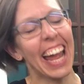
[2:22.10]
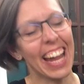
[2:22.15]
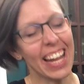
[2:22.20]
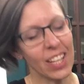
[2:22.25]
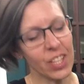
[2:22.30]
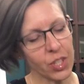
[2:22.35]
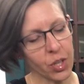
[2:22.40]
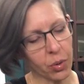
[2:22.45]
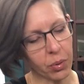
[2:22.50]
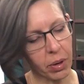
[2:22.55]

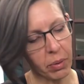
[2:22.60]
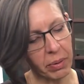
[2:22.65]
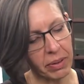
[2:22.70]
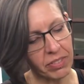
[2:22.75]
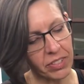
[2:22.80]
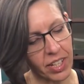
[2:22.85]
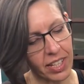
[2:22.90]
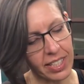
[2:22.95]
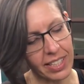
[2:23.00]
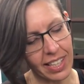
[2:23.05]
And so what
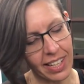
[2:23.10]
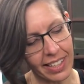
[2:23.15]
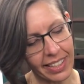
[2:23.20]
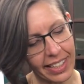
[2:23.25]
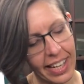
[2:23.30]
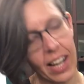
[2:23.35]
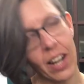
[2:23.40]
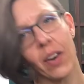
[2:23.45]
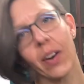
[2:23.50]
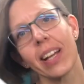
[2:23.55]
we've just done
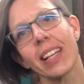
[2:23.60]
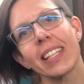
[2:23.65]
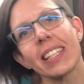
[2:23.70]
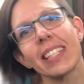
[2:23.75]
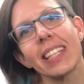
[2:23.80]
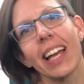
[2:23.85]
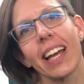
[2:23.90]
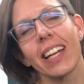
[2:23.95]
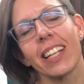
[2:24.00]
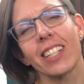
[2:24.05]
now is
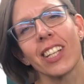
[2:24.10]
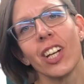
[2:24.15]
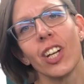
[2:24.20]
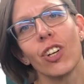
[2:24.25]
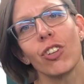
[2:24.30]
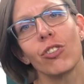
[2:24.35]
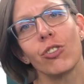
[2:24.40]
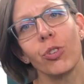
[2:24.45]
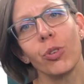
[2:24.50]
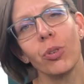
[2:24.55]
set
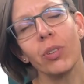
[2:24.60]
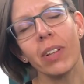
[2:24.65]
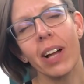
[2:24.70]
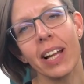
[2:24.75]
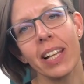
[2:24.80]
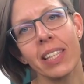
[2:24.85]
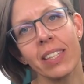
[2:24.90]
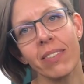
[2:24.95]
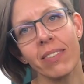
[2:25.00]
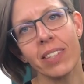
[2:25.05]
two
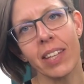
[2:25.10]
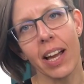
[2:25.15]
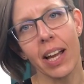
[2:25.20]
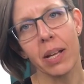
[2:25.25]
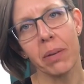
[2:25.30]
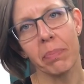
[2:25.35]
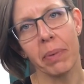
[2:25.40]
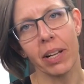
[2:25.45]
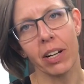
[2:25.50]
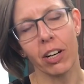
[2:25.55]
lines of
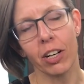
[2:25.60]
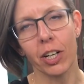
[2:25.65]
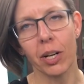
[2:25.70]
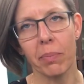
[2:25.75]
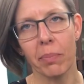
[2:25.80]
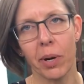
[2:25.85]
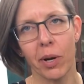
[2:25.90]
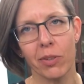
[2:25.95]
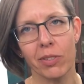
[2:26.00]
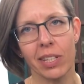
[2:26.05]
type in our
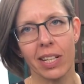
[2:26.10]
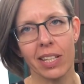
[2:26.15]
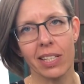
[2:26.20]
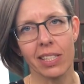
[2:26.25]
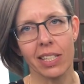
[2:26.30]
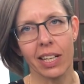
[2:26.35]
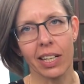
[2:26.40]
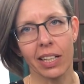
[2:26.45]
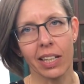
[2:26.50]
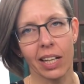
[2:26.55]
composing
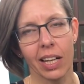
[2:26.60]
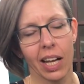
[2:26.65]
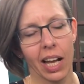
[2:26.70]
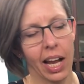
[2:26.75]
stick